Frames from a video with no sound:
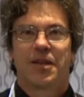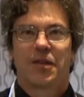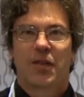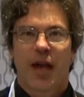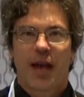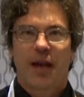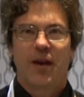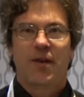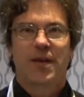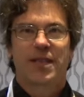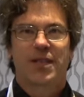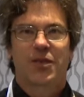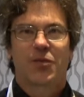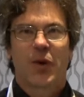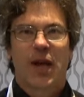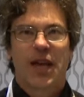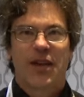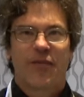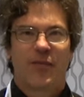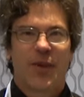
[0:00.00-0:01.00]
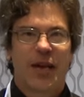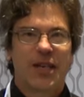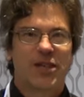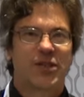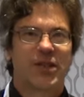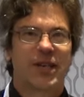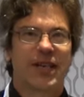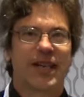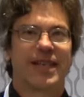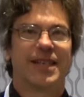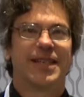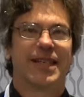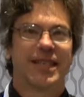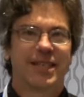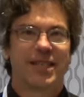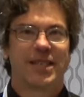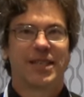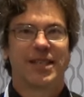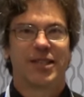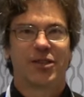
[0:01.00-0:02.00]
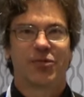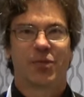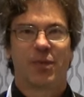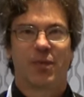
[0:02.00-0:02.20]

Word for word: LiDAR is a way of measuring distance